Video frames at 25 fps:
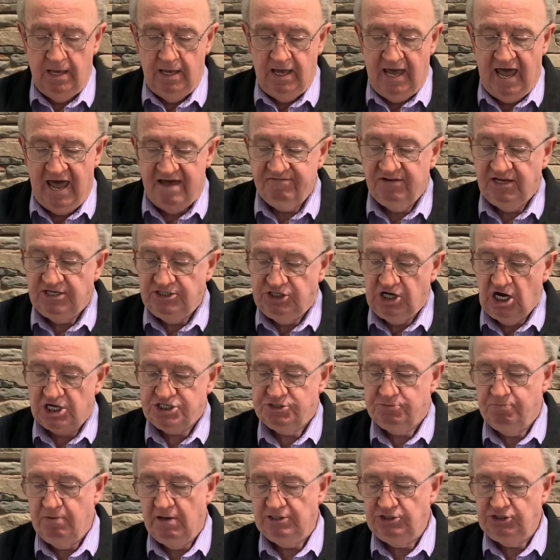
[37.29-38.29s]
Having
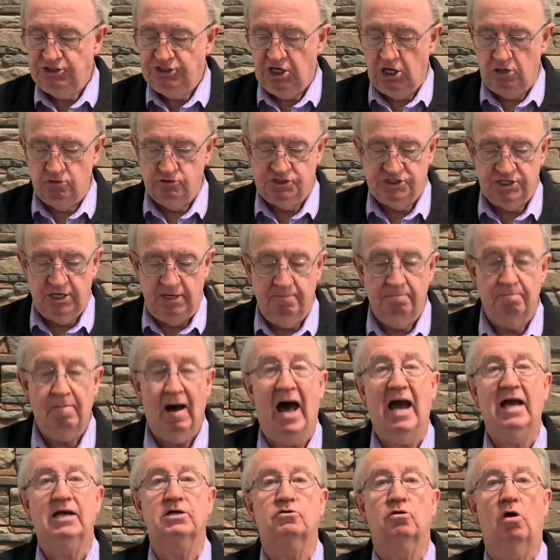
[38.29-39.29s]
just been chosen
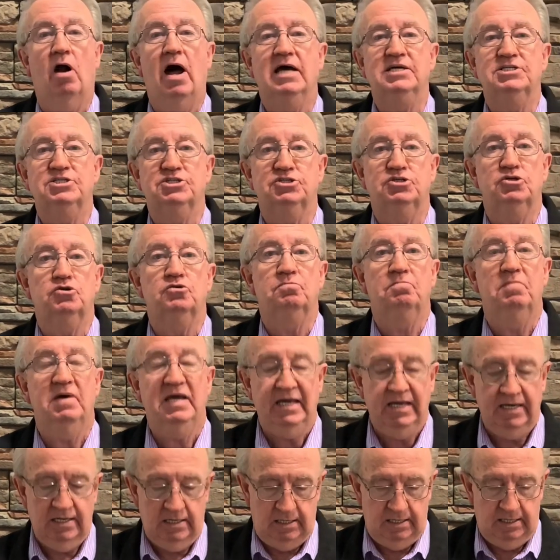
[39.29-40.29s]
by Christ to
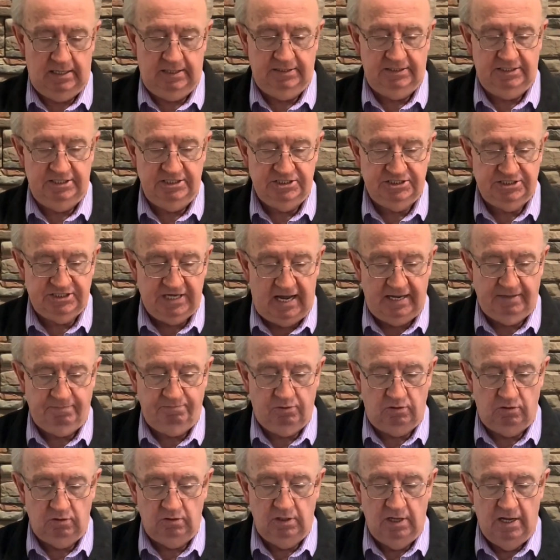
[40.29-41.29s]
be a
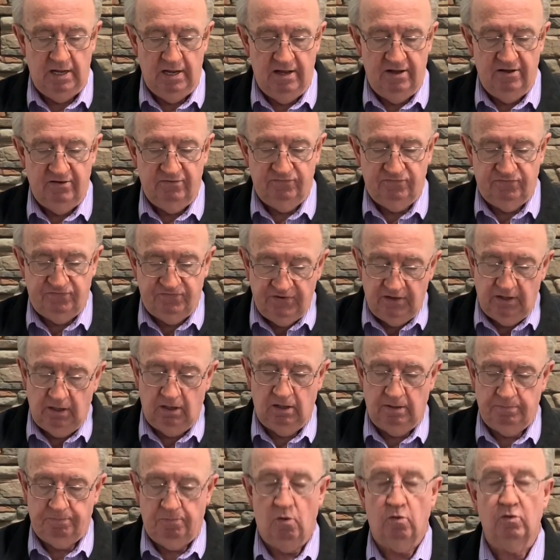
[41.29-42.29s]
disciple,
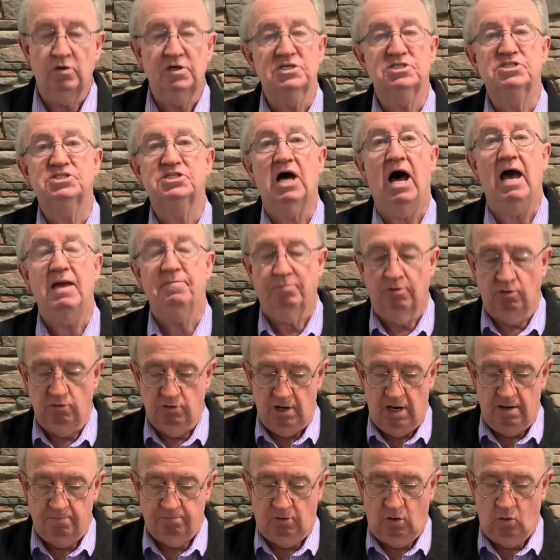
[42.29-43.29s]
Philip, or disciple
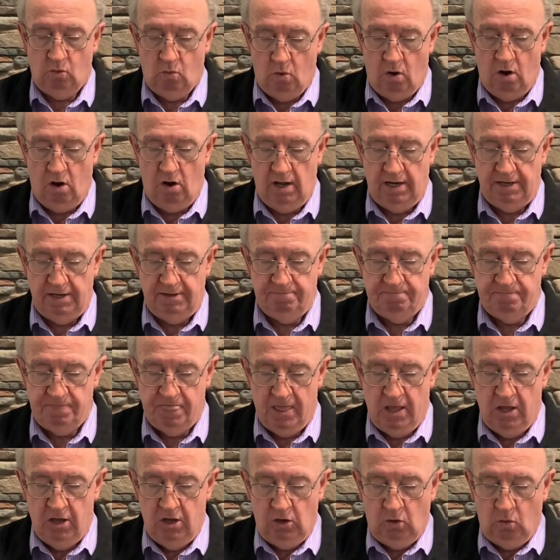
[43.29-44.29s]
number one,
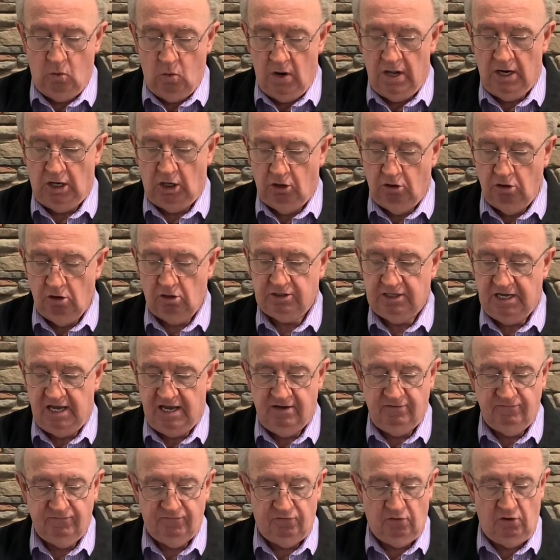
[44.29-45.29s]
went
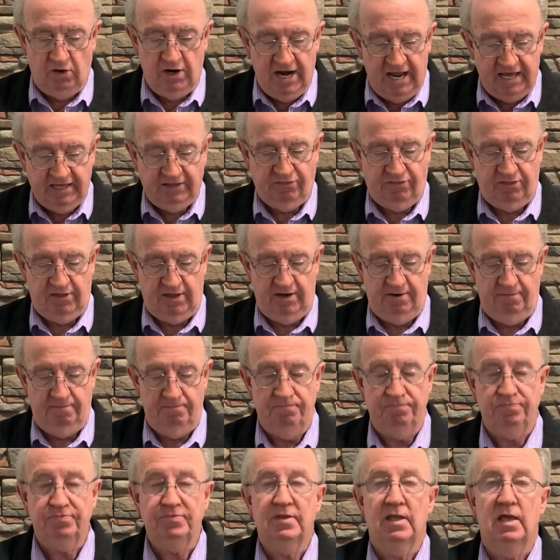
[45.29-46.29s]
looking for Nathan.
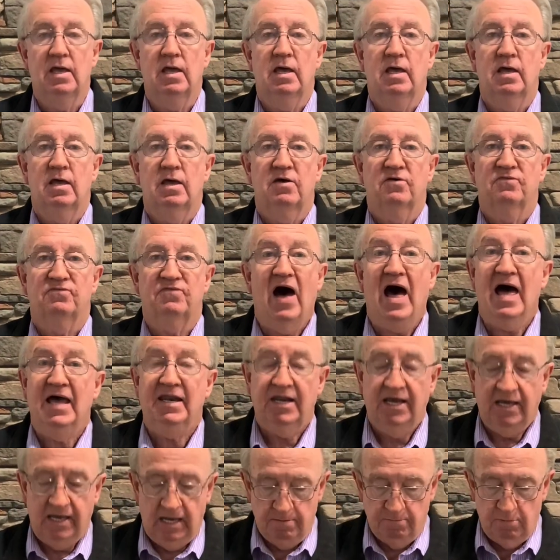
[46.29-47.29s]

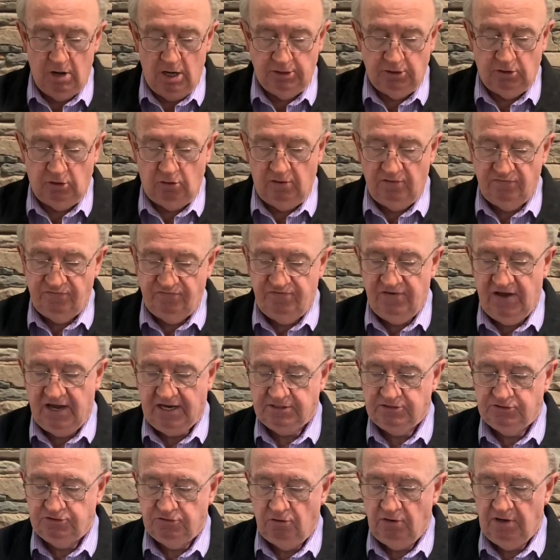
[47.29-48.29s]
Finding him under a
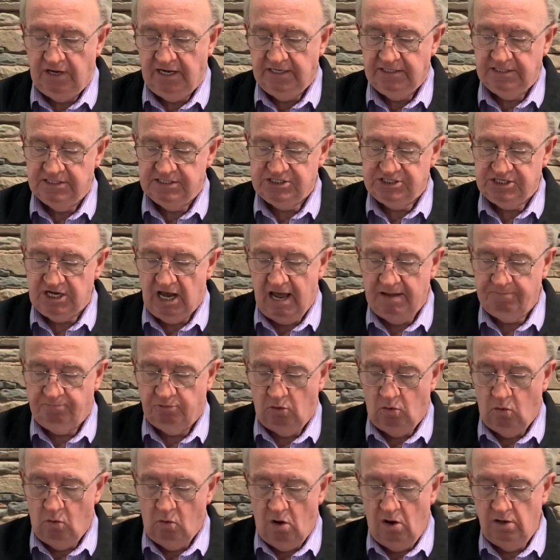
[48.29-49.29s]
fig tree,
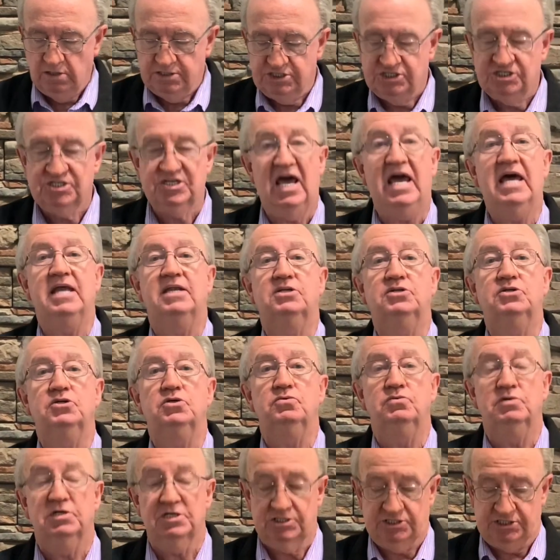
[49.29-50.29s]
disciple one said to
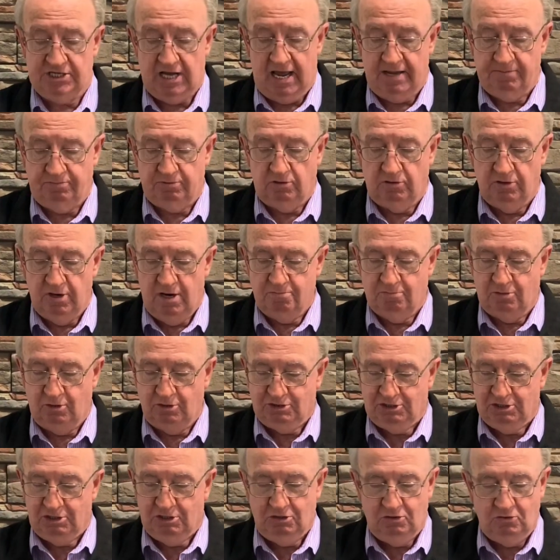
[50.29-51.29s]
disciple number
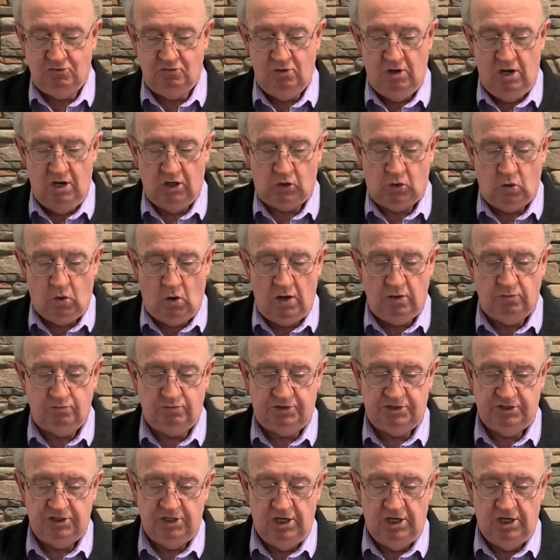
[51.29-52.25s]
two, quote,